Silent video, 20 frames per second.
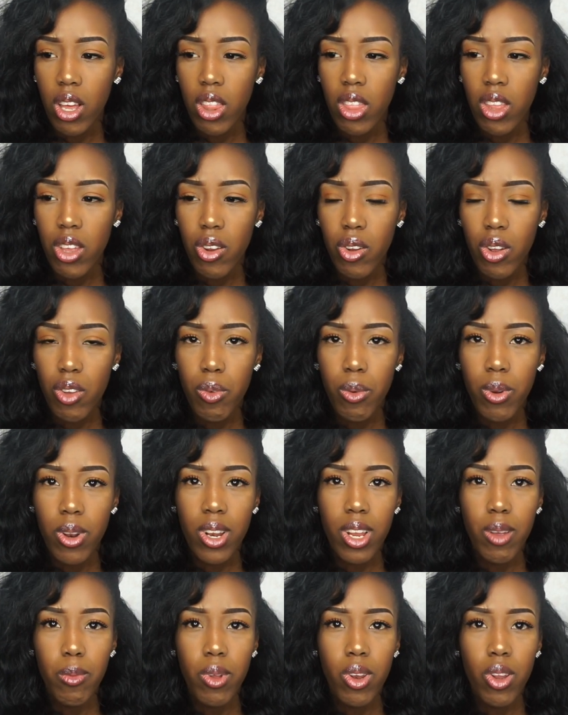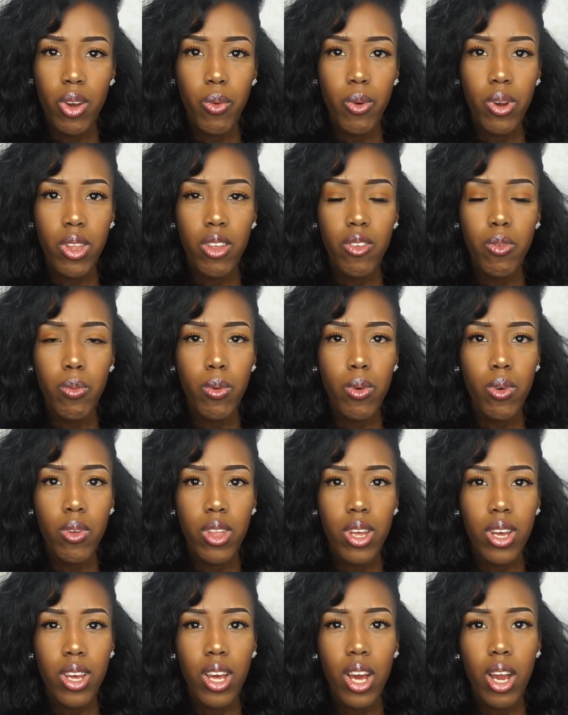They don't even want to let me know where they've brought
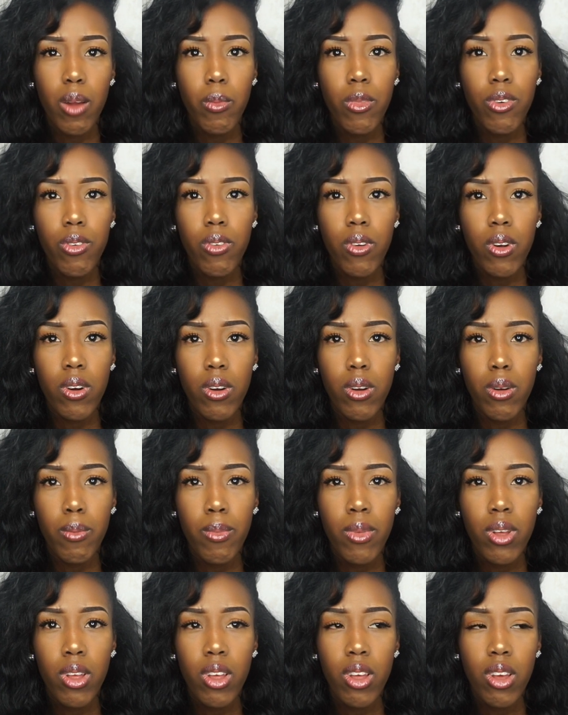their camera from.